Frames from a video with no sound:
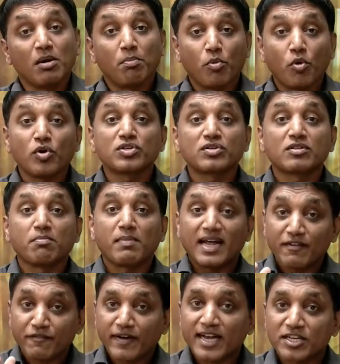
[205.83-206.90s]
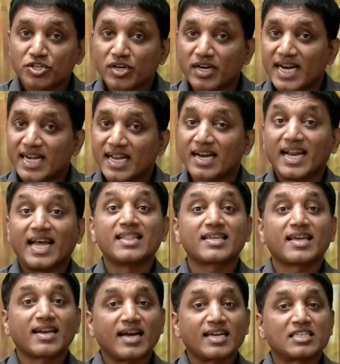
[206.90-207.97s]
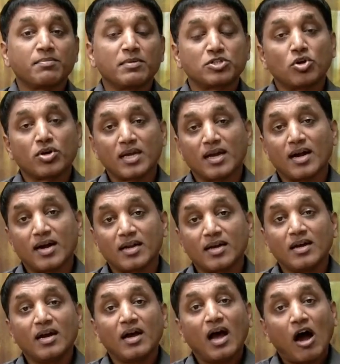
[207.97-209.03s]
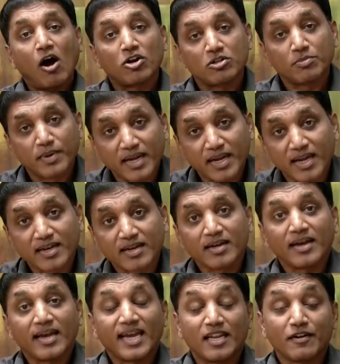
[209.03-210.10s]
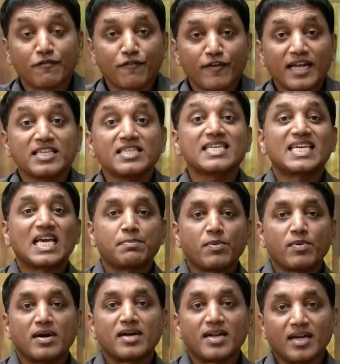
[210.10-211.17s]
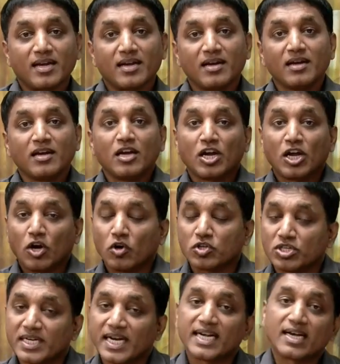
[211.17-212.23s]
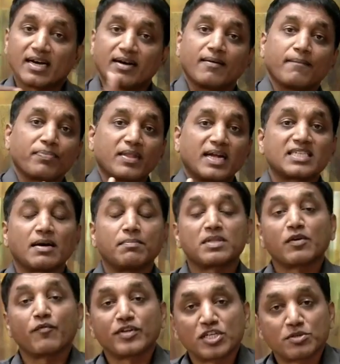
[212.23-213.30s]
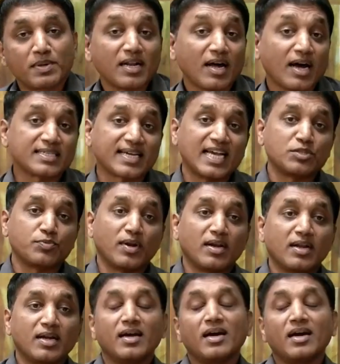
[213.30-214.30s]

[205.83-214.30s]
most of the manufacturing, retail, and healthcare customers are looking at. How do they bring in inferencing capability closer to data? That's something which has been asked as well.